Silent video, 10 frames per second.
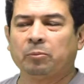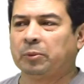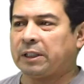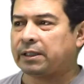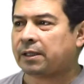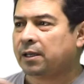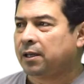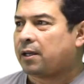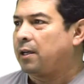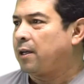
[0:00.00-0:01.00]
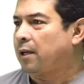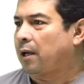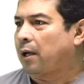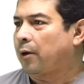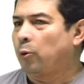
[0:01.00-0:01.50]
But
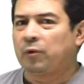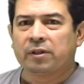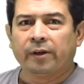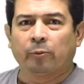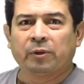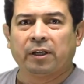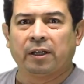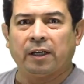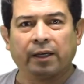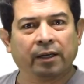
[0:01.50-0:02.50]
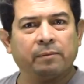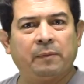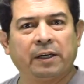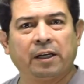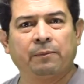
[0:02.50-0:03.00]
I hope this helped. Again,
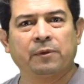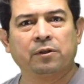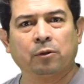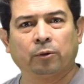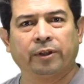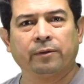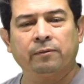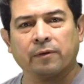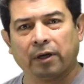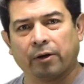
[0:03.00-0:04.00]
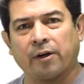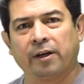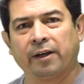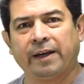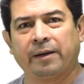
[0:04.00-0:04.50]
my name is Julio,
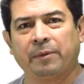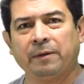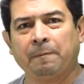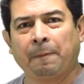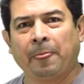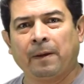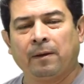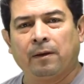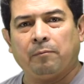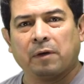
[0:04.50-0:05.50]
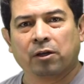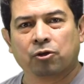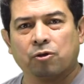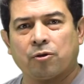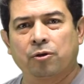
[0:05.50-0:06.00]
Aircon Academy. Make
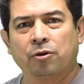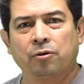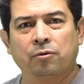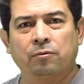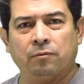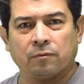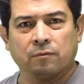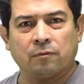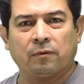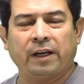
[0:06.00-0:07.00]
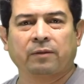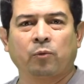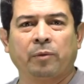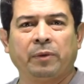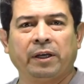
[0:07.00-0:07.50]
sure you like the
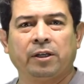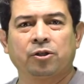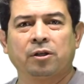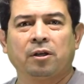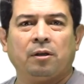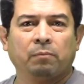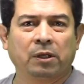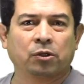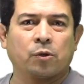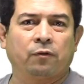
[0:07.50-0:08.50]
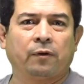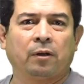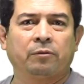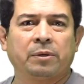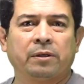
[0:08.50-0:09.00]
webpage. Make sure you
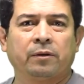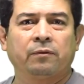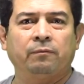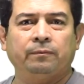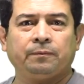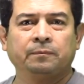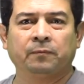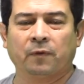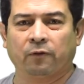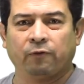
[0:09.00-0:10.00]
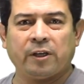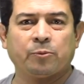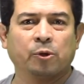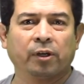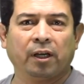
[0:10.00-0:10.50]
follow me on, on
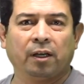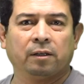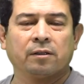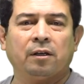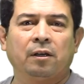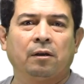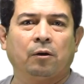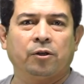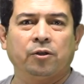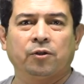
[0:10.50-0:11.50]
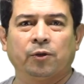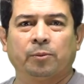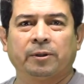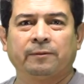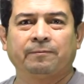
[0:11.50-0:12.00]
Facebook and on
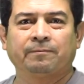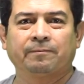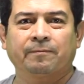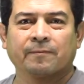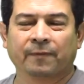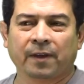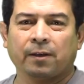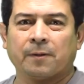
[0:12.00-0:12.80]
YouTube. Thank